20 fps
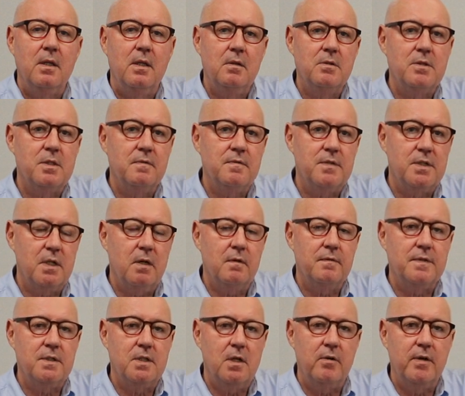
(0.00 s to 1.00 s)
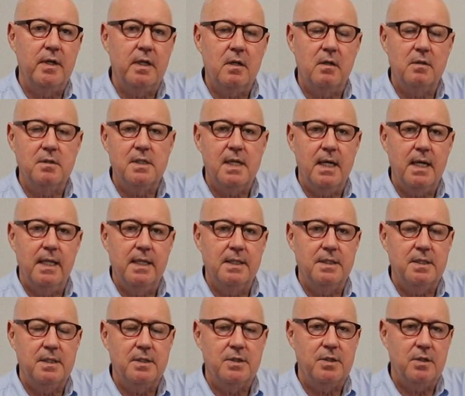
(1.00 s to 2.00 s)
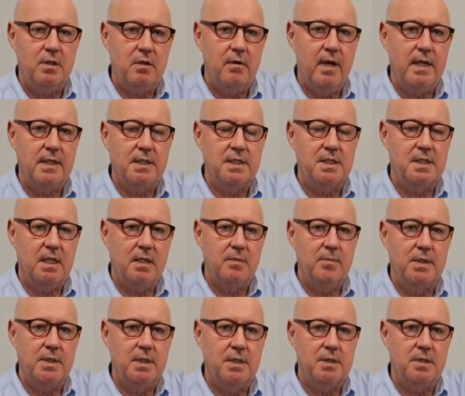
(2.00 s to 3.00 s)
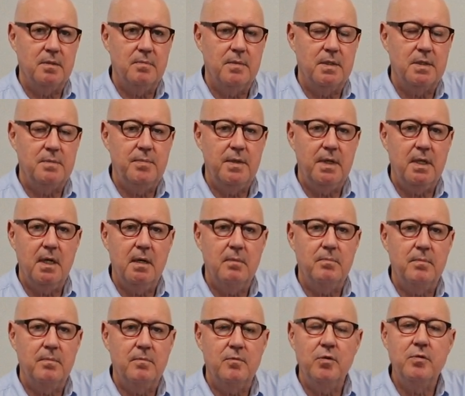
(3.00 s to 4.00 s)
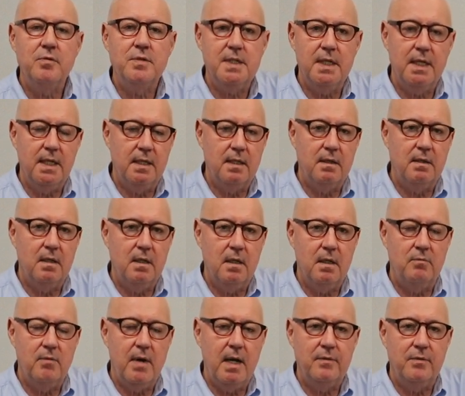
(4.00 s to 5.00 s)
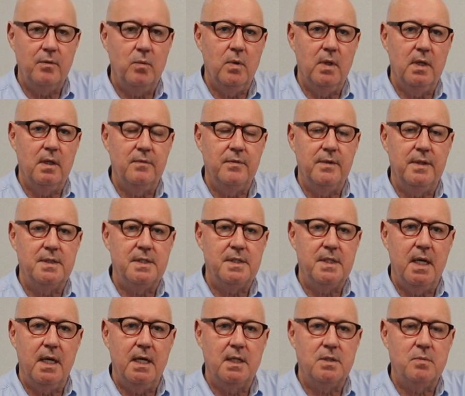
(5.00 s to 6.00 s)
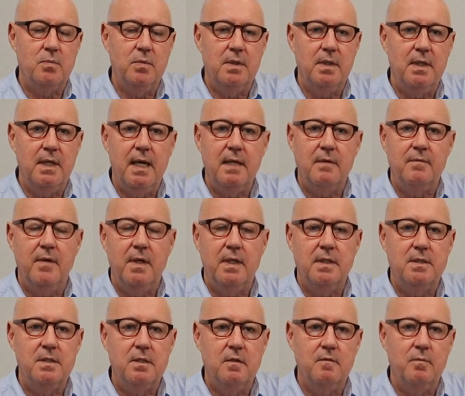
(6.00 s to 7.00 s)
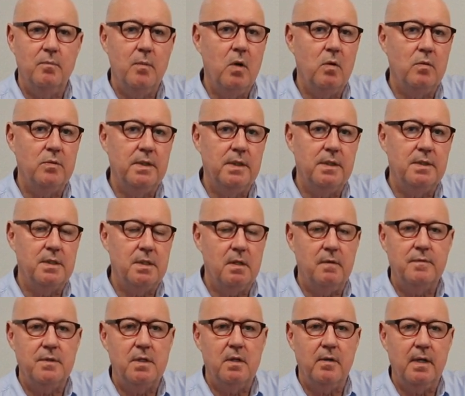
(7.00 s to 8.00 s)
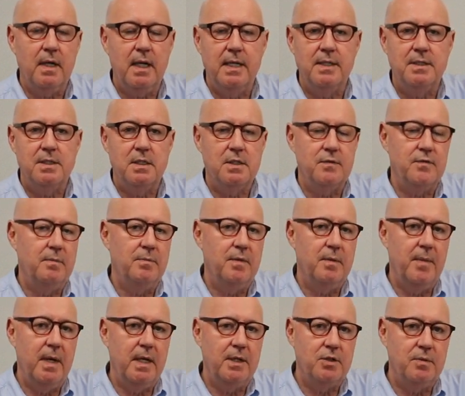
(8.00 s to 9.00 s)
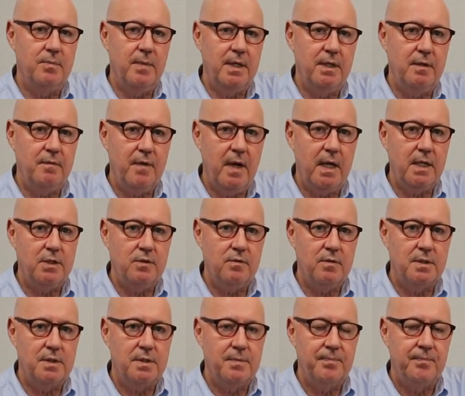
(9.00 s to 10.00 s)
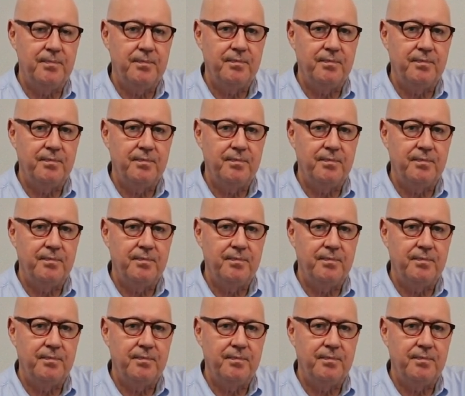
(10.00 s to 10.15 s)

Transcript: use of soft toric contact lenses to correct astigmatism has become routine around the world these days with the advent of moulded soft toric lenses from the major manufacturers.